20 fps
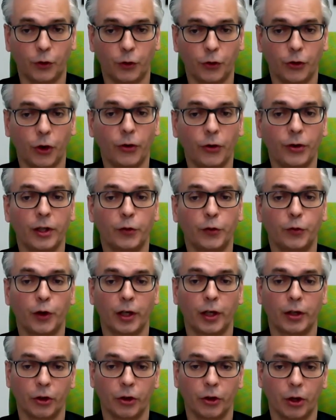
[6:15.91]
for
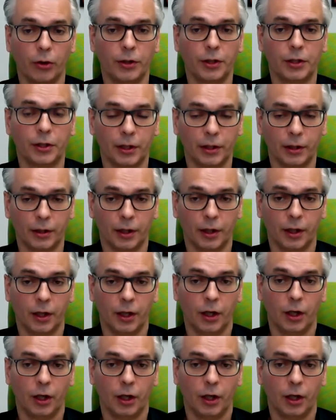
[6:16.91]
non-inferiority